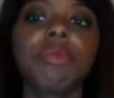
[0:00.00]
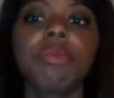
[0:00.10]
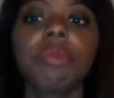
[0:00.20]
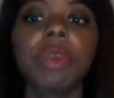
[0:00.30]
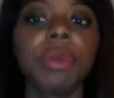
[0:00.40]

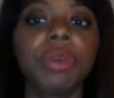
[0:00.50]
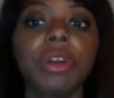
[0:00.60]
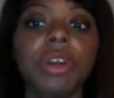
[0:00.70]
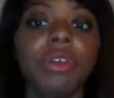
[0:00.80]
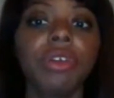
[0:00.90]
Maybe
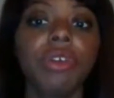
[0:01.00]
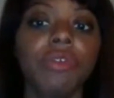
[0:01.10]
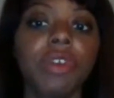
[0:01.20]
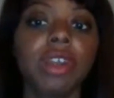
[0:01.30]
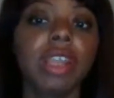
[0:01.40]

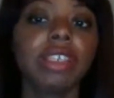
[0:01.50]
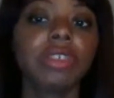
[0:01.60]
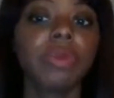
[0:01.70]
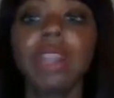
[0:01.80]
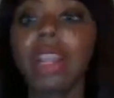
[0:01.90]
you've done at
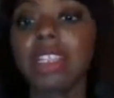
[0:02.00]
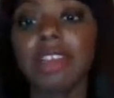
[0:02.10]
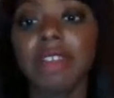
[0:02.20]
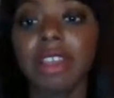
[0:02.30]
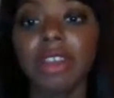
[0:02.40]
least one
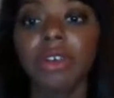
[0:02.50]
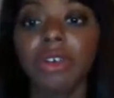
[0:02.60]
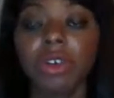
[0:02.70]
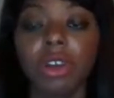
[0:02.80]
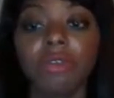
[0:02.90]
activity
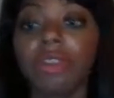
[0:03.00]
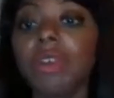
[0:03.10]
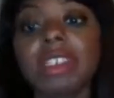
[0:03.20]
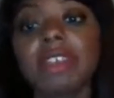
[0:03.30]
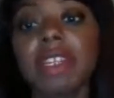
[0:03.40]
or a few
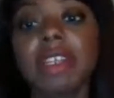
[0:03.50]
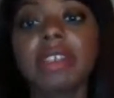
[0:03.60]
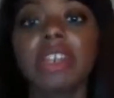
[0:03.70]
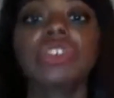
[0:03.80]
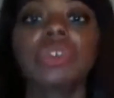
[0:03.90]
activities
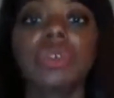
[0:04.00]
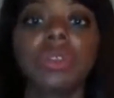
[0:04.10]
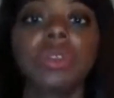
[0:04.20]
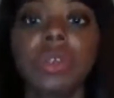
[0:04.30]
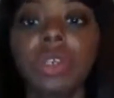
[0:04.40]
that
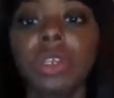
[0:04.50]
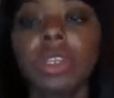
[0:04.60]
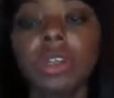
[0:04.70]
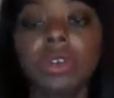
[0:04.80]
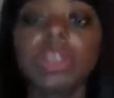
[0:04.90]
show
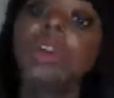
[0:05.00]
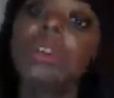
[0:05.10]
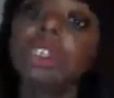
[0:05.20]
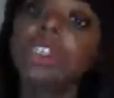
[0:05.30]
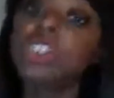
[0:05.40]
your
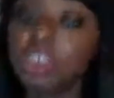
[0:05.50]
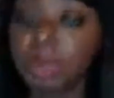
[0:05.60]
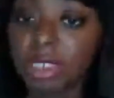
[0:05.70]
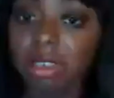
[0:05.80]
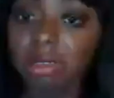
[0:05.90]
own leadership
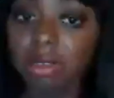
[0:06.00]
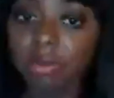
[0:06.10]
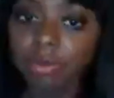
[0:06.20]
skills.